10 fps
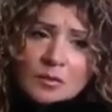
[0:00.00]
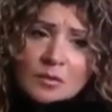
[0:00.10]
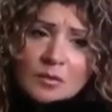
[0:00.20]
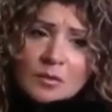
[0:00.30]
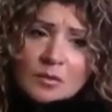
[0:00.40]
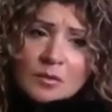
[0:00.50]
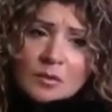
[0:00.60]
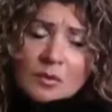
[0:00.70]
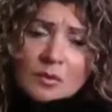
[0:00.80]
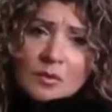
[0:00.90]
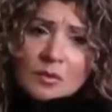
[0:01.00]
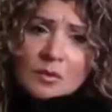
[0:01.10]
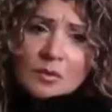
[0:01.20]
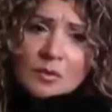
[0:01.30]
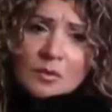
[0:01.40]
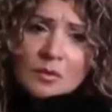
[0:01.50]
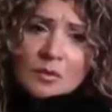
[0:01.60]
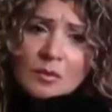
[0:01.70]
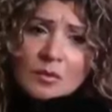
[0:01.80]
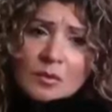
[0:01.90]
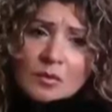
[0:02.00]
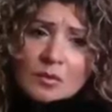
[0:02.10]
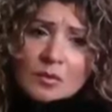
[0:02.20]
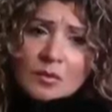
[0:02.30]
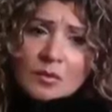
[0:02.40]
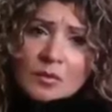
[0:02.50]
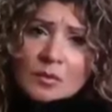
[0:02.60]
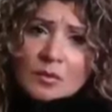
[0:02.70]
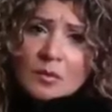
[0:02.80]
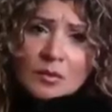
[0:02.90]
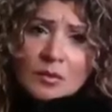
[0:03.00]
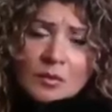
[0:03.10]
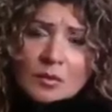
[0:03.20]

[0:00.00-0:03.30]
(not speaking)